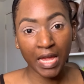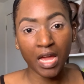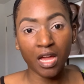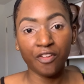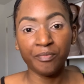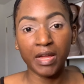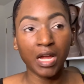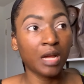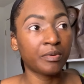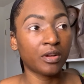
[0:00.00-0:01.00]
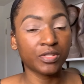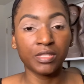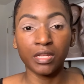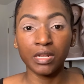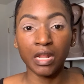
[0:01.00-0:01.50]
have my eyebrows
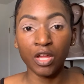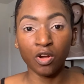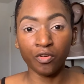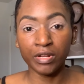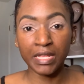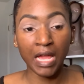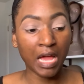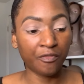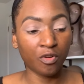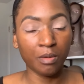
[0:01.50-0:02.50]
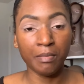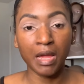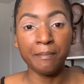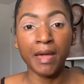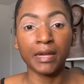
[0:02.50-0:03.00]
done, and I already have on
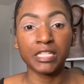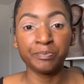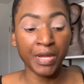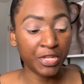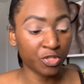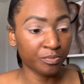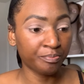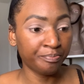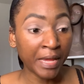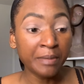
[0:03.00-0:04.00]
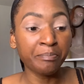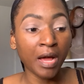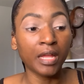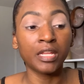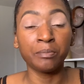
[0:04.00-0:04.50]
my Max Paint
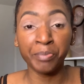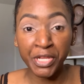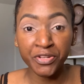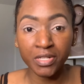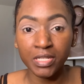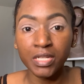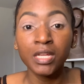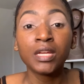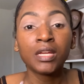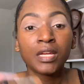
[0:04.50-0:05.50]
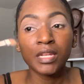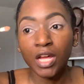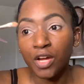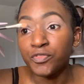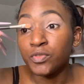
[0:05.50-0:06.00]
Pot and Painterly.
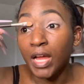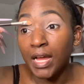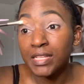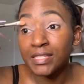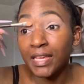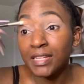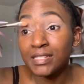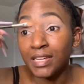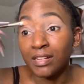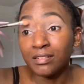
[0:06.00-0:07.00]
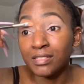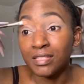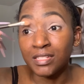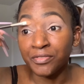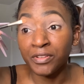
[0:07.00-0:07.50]
Now, if you guys can tell, it's
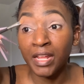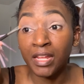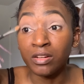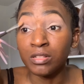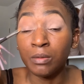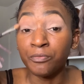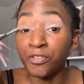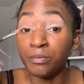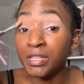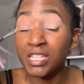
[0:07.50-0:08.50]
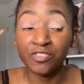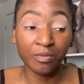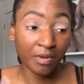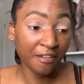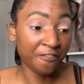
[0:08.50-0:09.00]
a different angle. I'm filming this
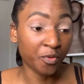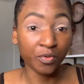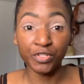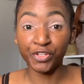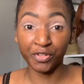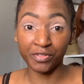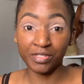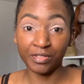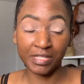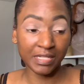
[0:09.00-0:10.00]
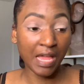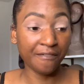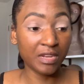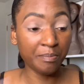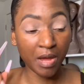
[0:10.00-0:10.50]
from my phone. Your girl still doesn't
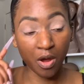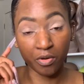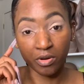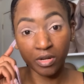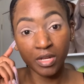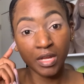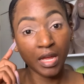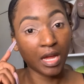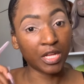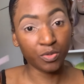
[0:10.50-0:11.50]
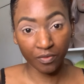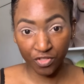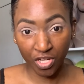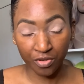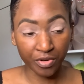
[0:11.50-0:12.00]
have any power. I do have a
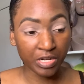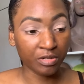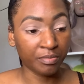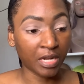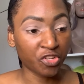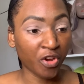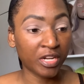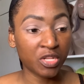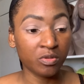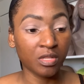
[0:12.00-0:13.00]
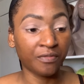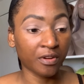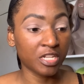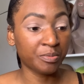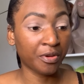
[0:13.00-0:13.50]
generator, but I try to use it
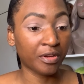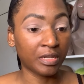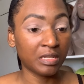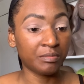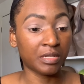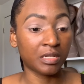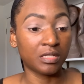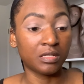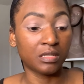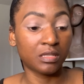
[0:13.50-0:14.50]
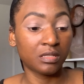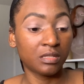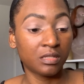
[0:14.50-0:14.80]
very sparingly because,